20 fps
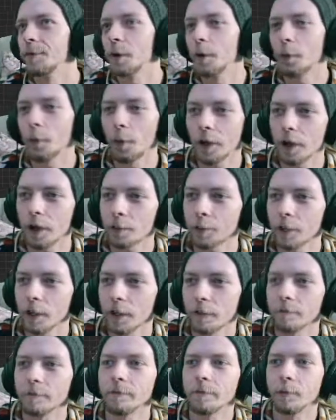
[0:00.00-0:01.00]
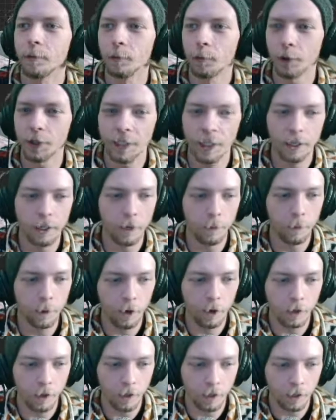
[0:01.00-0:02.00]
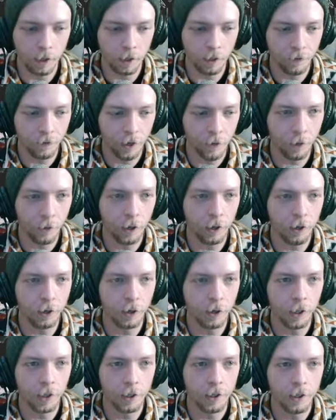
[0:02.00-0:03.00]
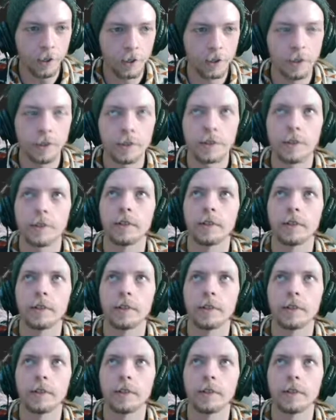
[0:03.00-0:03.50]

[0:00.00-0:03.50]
What up, what up? We're setting up our vampire class.